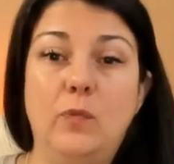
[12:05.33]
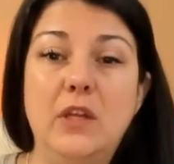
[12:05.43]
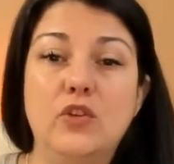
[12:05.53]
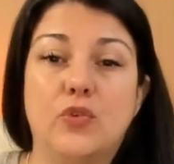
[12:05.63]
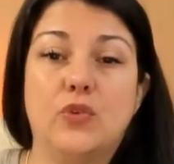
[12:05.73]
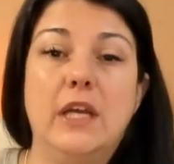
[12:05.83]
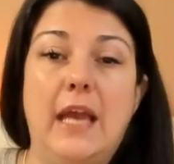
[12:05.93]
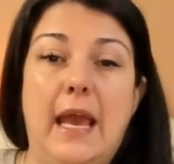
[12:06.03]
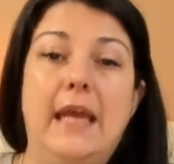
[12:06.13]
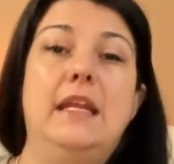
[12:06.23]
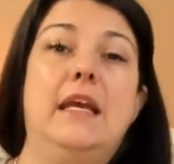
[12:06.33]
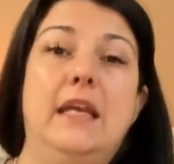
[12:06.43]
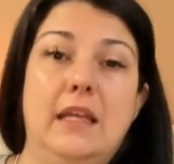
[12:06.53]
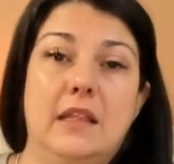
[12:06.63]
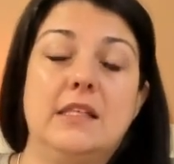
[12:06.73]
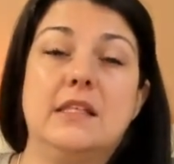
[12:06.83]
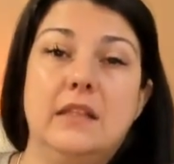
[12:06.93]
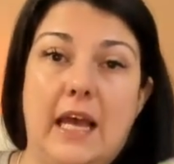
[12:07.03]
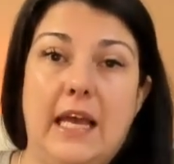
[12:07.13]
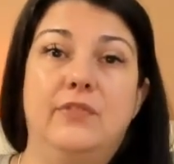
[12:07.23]
been creating this
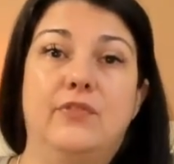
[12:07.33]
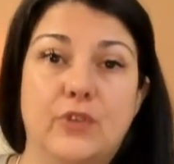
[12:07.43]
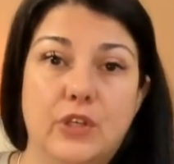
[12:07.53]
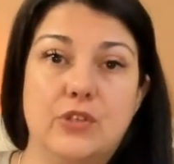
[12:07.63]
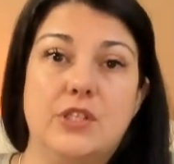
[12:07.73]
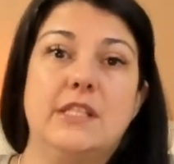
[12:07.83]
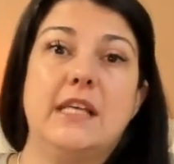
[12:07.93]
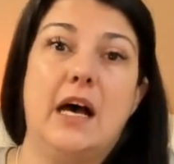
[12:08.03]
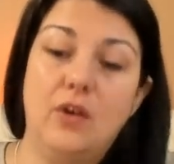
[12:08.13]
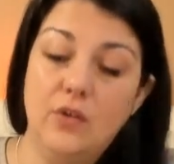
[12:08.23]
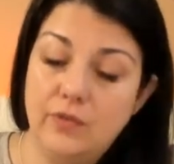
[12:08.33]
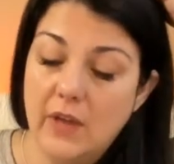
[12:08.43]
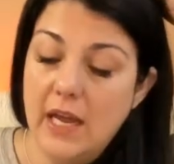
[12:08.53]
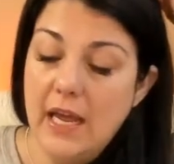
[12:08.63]
life for yourself.